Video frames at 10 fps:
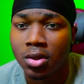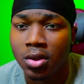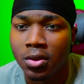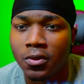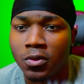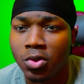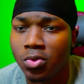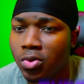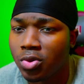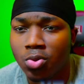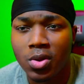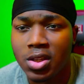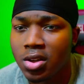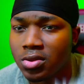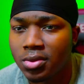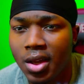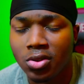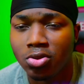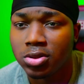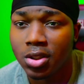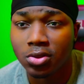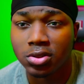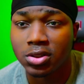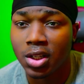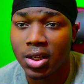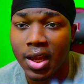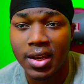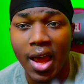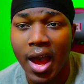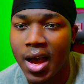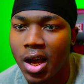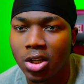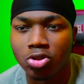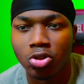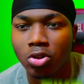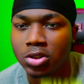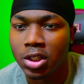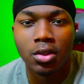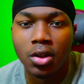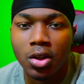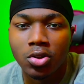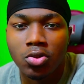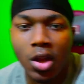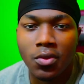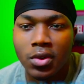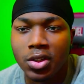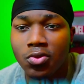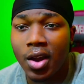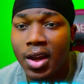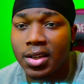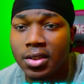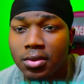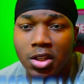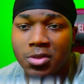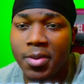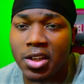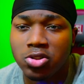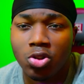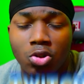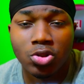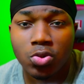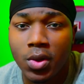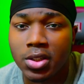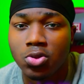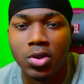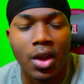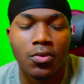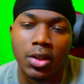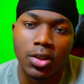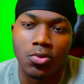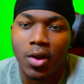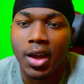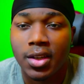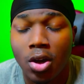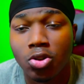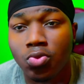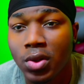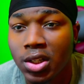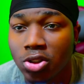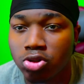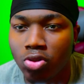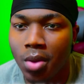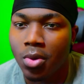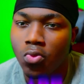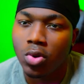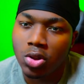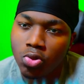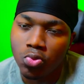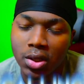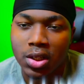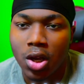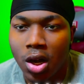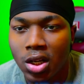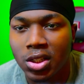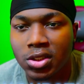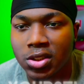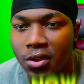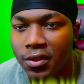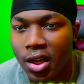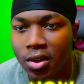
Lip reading: You 3 years from now, you still stuck at 900 on TikTok. You're not really grinding, especially on Twitch. You're not really grinding. Are you really a streamer? What are you really calling yourself now?